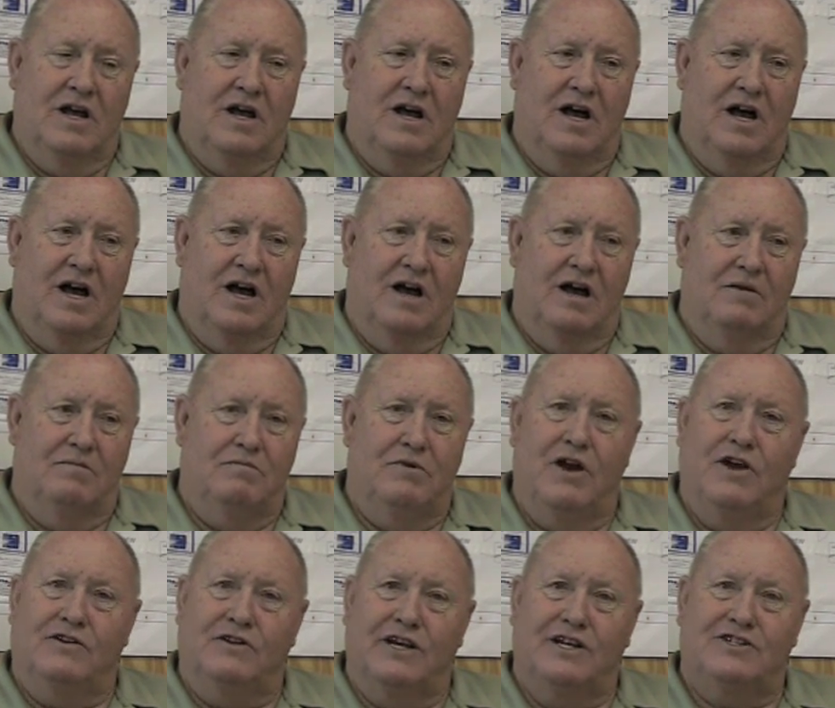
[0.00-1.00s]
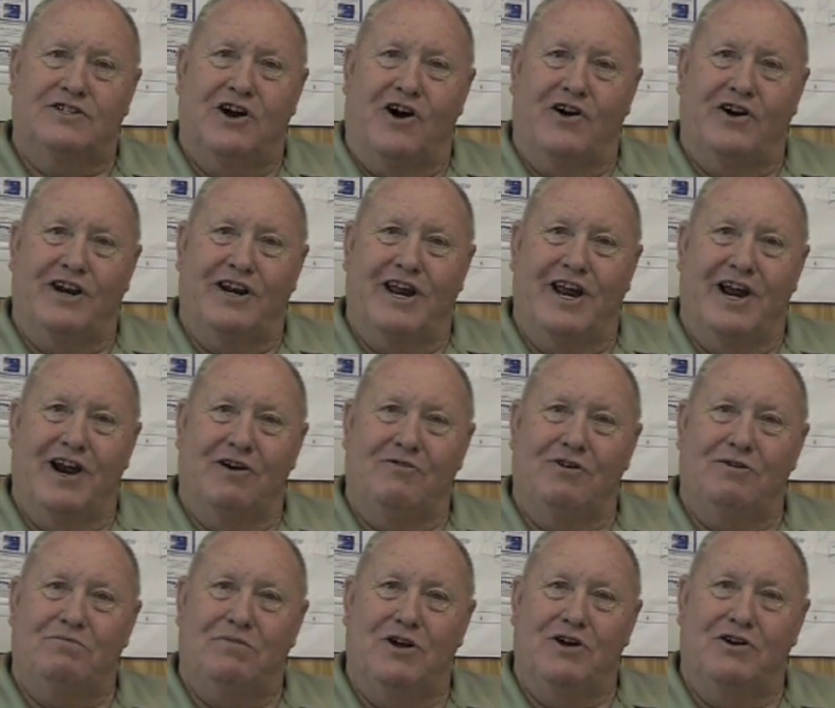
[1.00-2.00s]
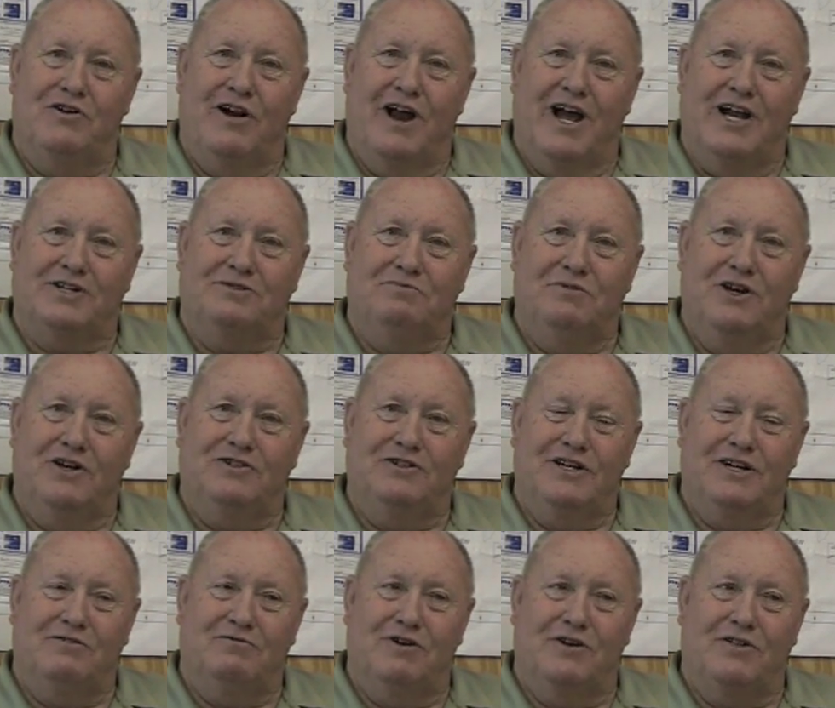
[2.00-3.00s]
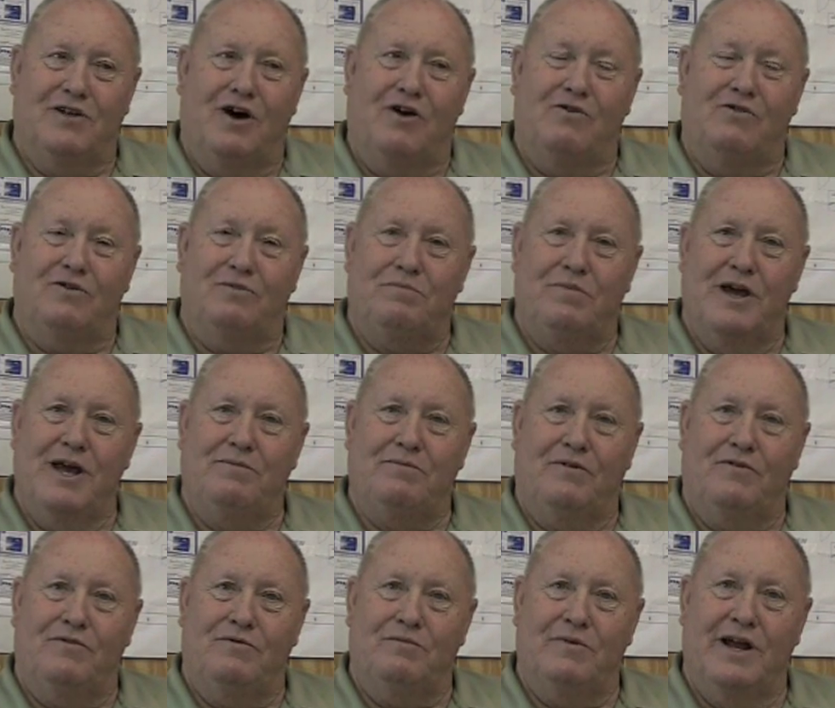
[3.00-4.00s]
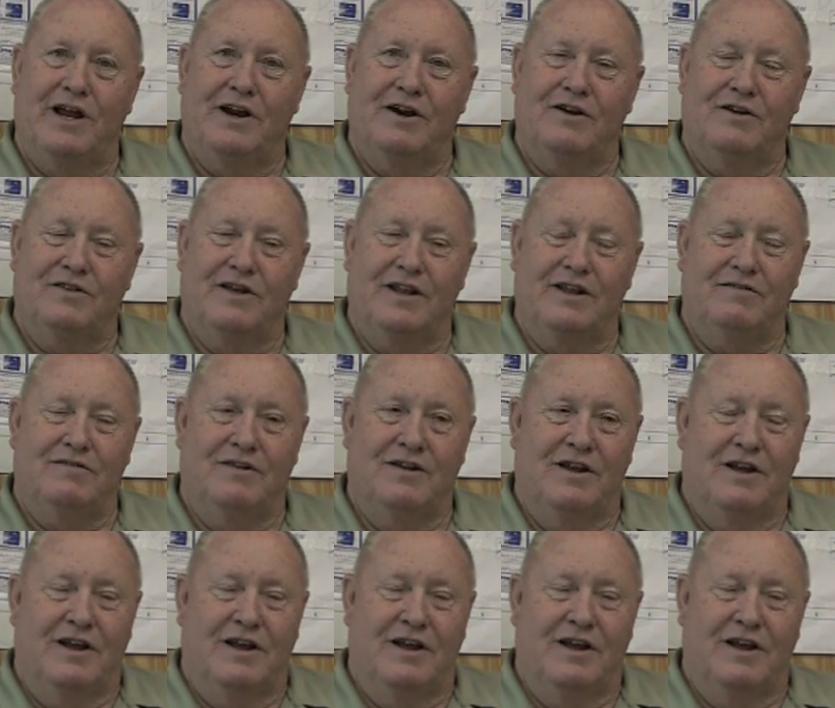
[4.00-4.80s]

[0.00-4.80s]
music started here with bluegrass music with older people from here that,